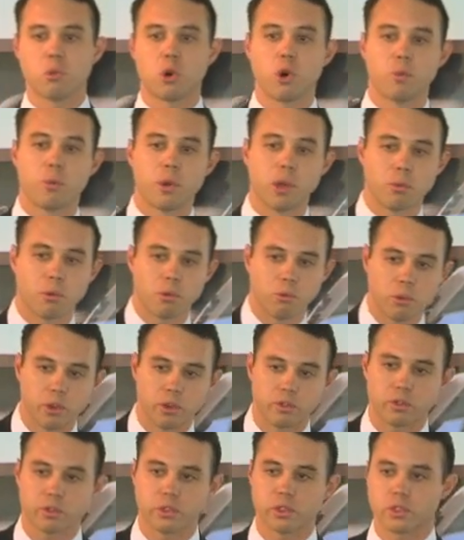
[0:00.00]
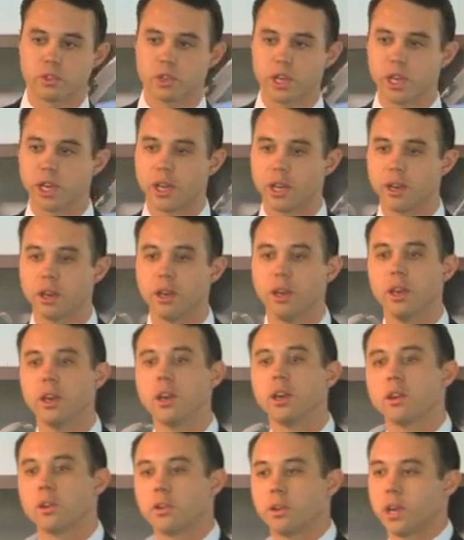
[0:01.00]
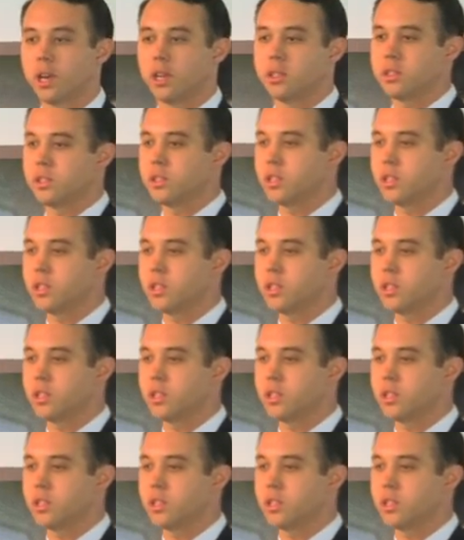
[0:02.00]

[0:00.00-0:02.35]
more people move to Australia, creates